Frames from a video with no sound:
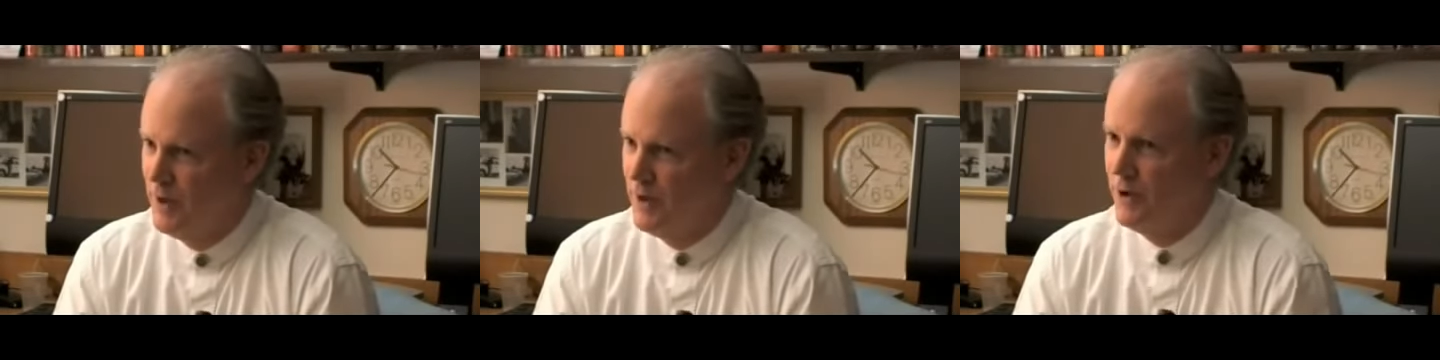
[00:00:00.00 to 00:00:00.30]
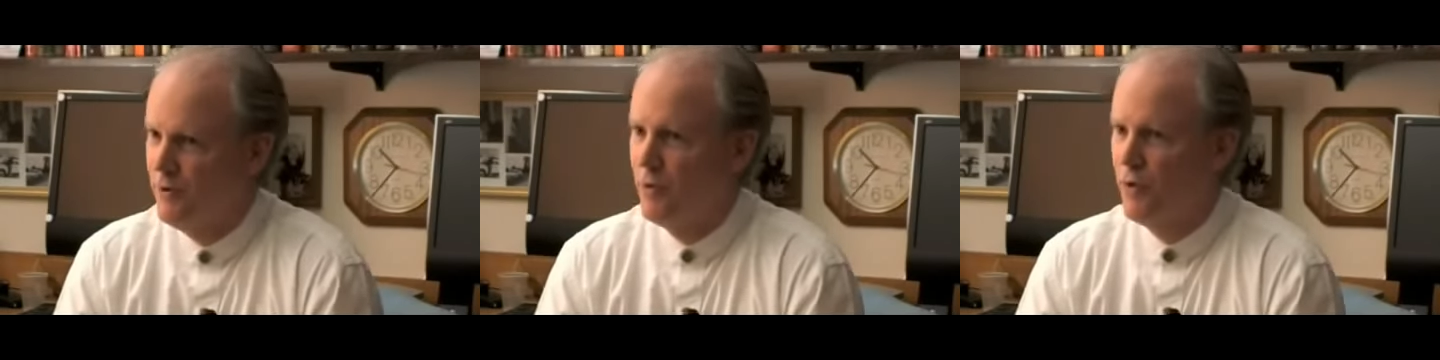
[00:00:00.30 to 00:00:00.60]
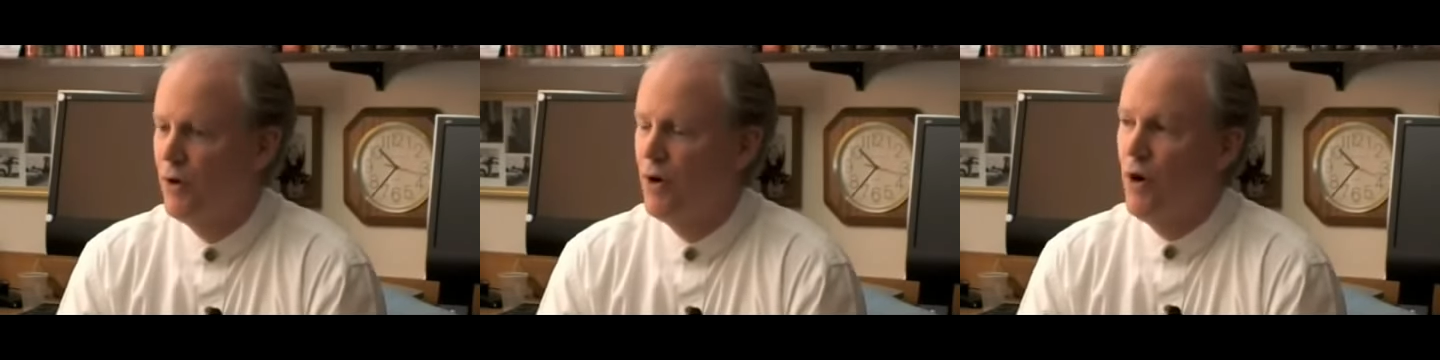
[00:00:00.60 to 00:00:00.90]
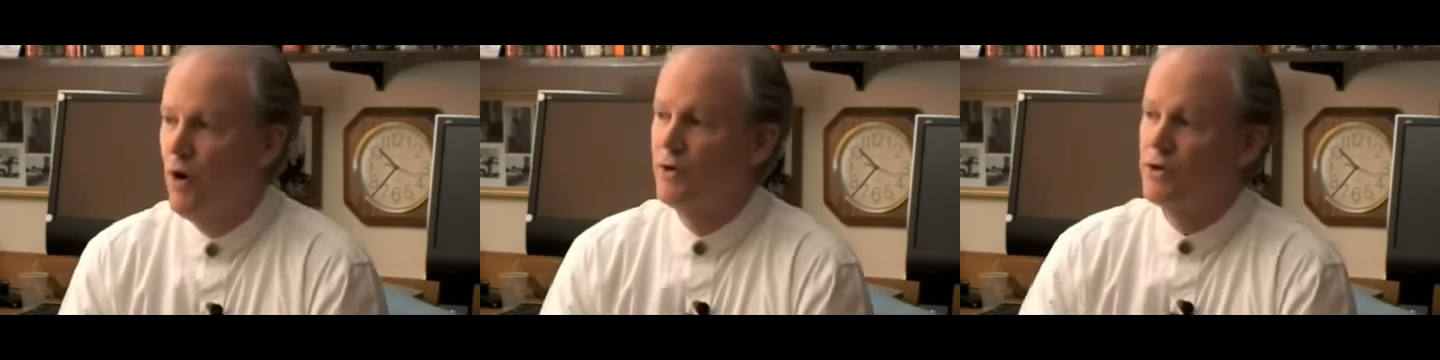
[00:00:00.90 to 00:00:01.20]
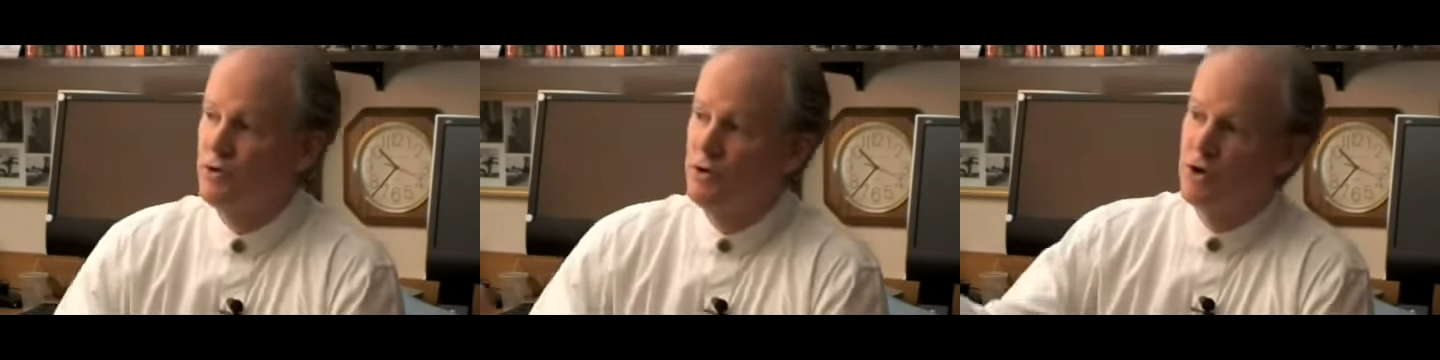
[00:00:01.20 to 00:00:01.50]
And therefore, all
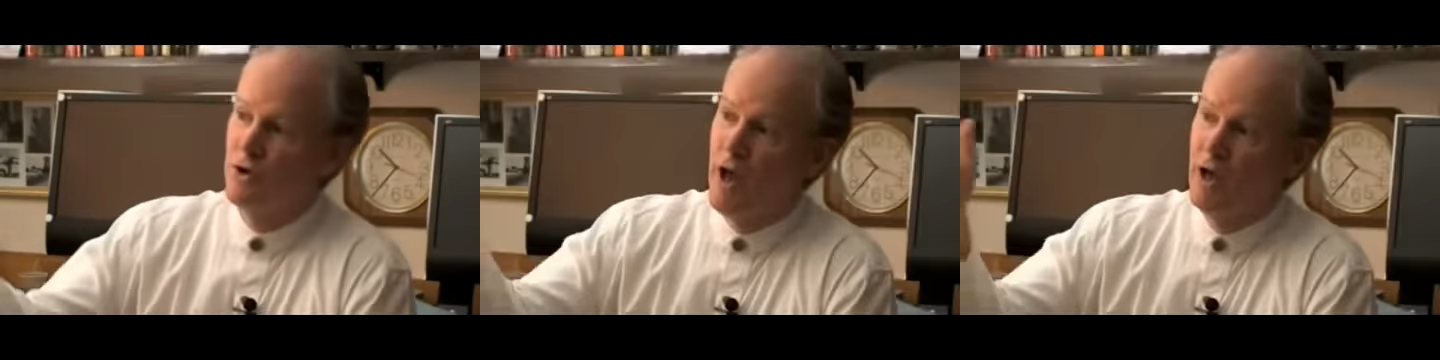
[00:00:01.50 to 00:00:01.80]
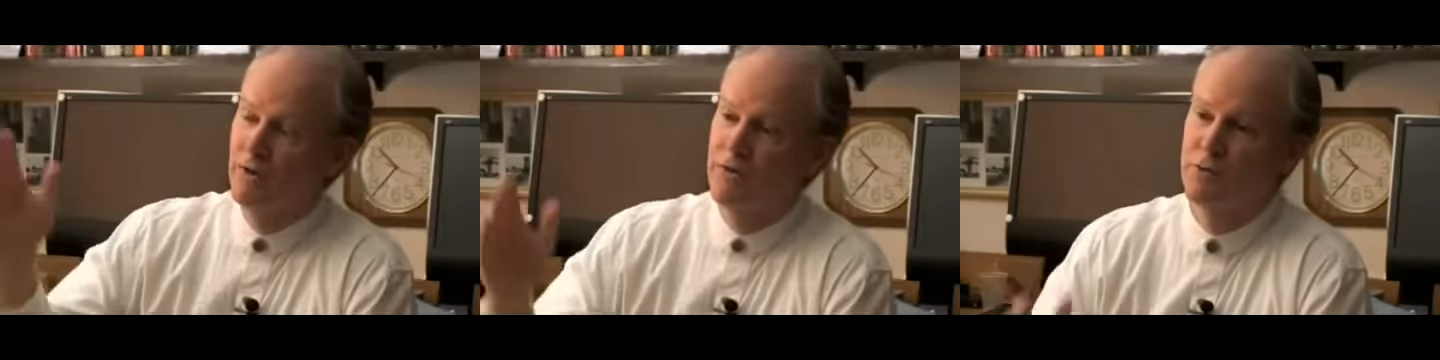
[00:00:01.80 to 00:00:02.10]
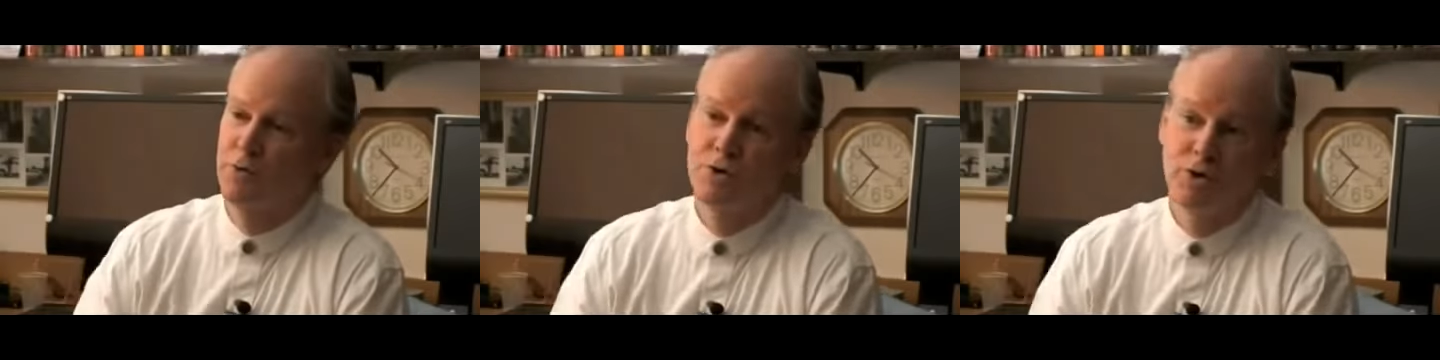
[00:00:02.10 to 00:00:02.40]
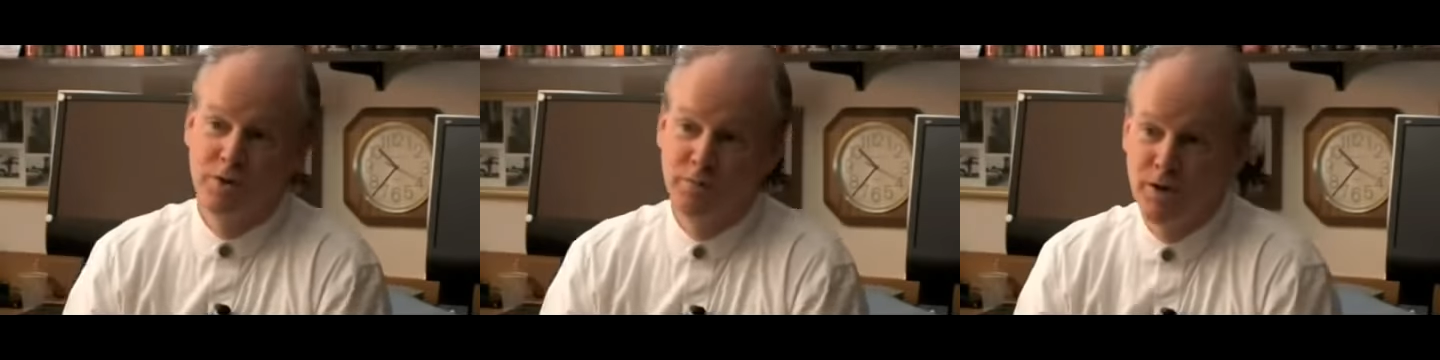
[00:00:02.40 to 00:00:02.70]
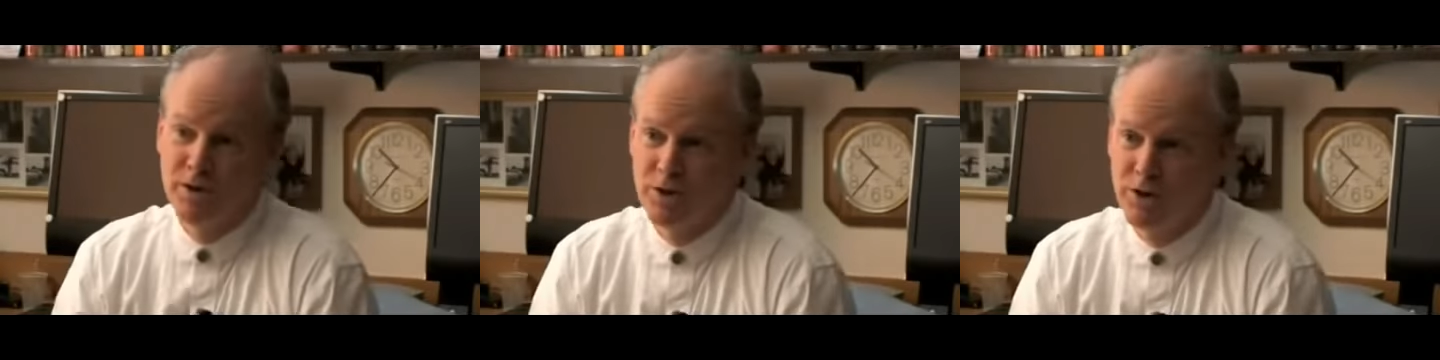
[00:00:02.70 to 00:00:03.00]
this judicial activism we see on the
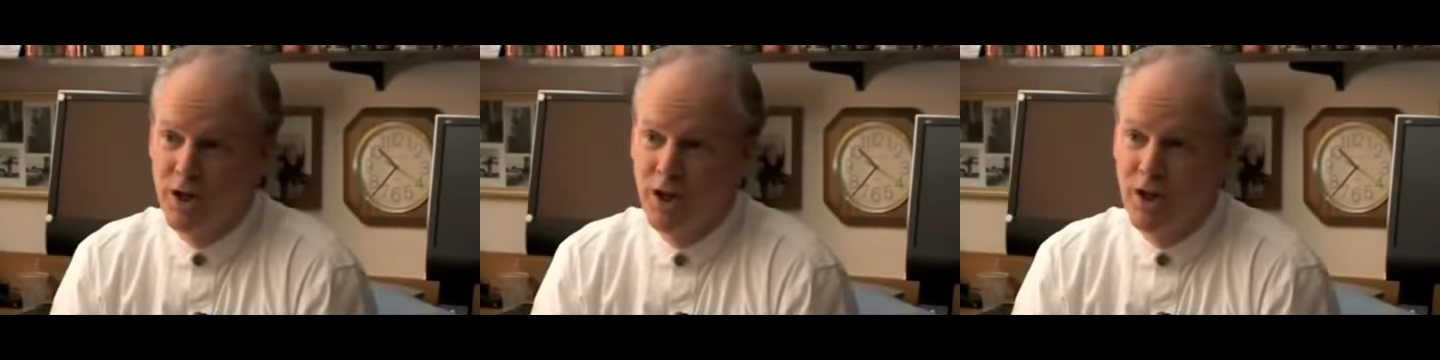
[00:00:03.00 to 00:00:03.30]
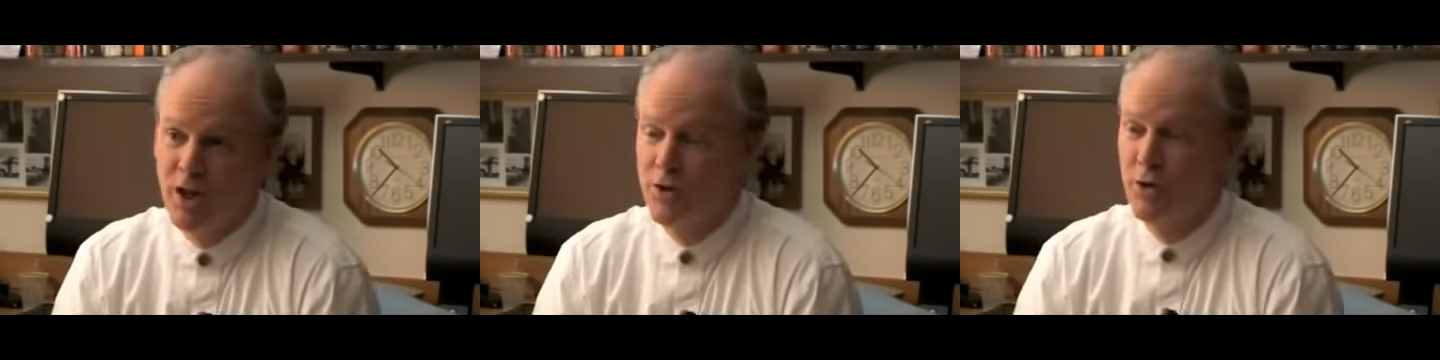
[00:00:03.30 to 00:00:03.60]
bench today,